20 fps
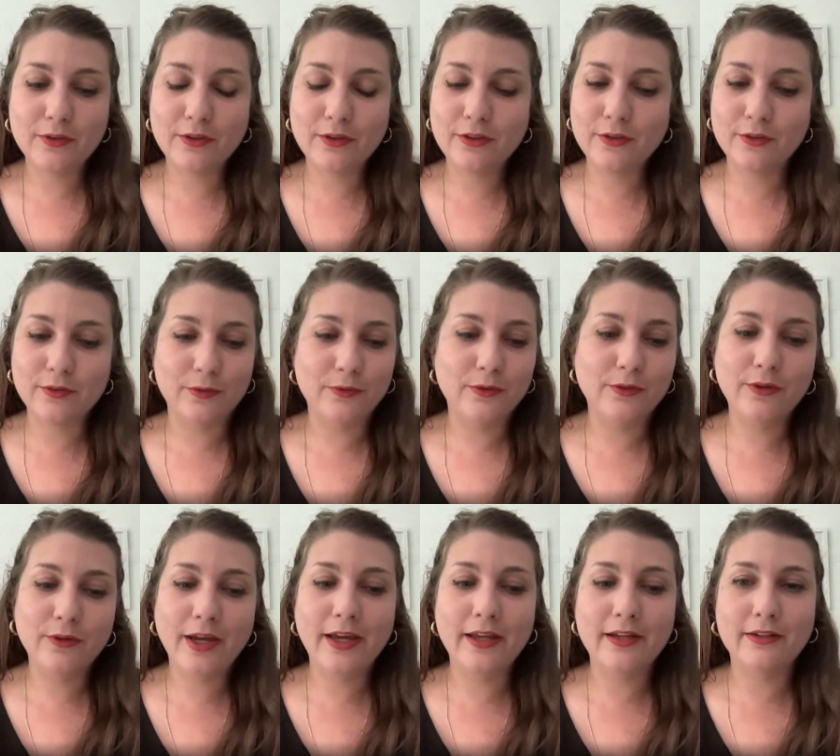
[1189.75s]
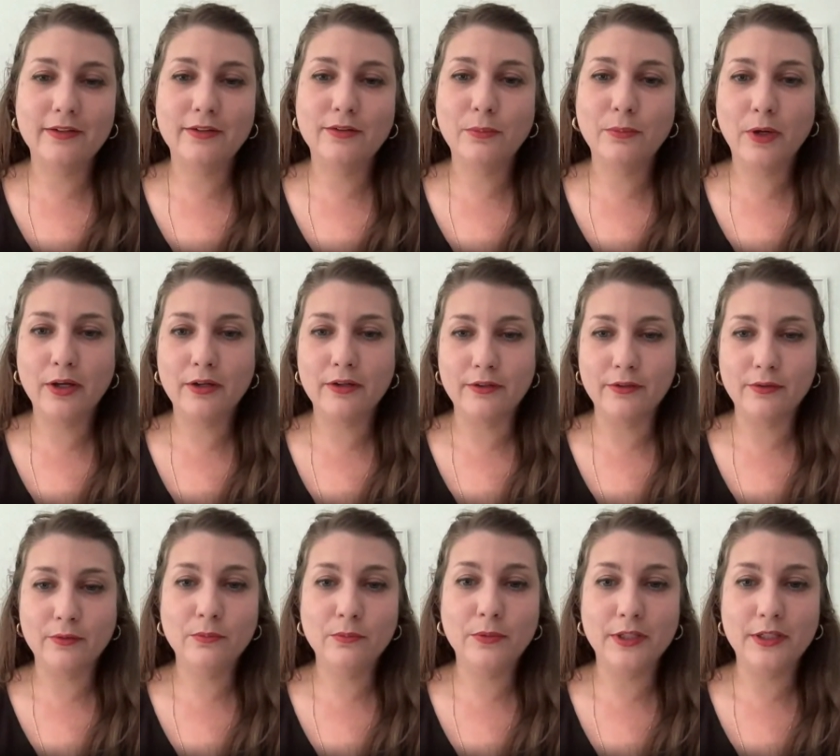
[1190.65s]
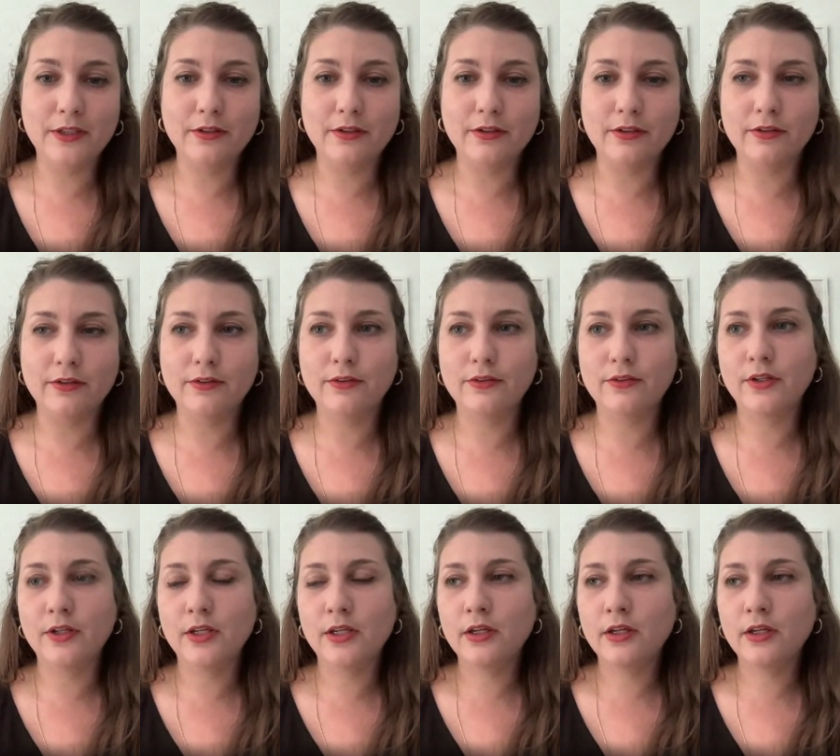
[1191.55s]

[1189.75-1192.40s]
you know, you had it spot on because